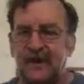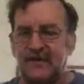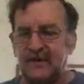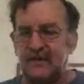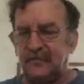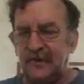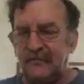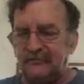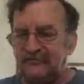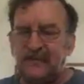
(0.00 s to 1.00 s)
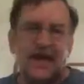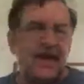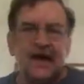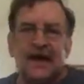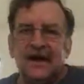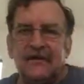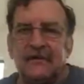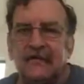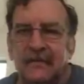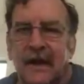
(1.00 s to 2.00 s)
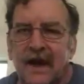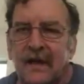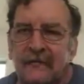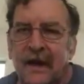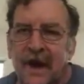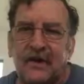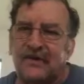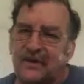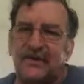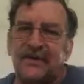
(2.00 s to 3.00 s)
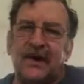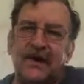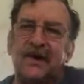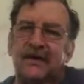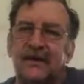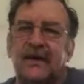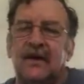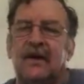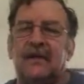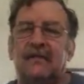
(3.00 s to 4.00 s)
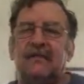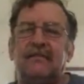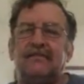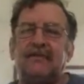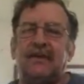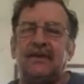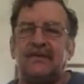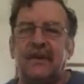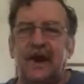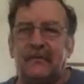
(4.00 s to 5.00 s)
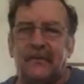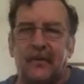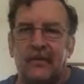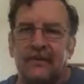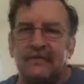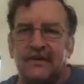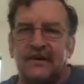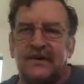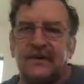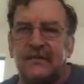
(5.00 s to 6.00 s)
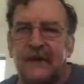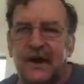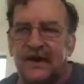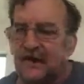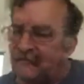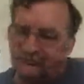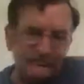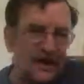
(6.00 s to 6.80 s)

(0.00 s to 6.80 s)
Basically put, the manufacturer said that Teresa's RAV4 was Mystic Teal Mica.